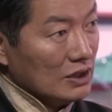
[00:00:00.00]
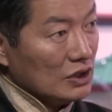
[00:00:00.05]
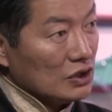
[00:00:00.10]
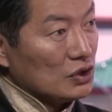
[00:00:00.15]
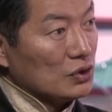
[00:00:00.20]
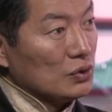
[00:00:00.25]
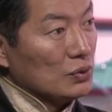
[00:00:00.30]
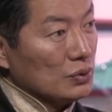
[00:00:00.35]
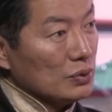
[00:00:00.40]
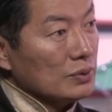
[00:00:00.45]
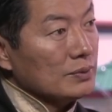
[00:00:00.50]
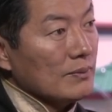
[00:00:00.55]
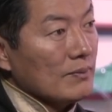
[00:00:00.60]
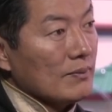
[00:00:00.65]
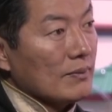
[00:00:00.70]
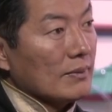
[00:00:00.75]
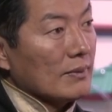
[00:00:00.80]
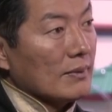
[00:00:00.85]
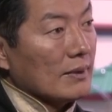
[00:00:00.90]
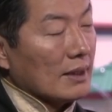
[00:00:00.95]
So
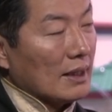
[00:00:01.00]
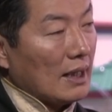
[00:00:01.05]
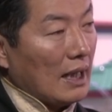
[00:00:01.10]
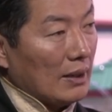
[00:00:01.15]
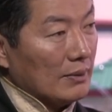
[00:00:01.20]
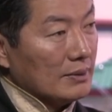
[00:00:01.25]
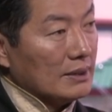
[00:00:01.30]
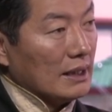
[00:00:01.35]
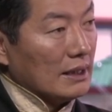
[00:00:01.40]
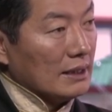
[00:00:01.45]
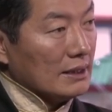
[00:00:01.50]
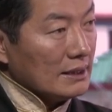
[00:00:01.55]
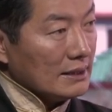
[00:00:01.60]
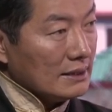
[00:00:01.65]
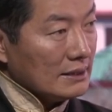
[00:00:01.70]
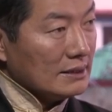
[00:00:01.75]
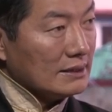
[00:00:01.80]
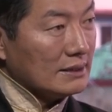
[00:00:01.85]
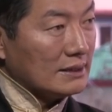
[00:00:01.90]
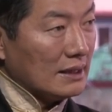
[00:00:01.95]
now there
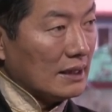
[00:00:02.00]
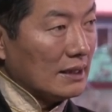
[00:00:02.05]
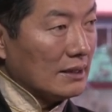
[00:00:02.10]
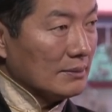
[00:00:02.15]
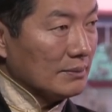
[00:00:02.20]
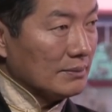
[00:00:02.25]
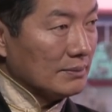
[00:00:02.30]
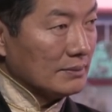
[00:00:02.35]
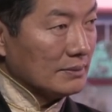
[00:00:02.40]
is a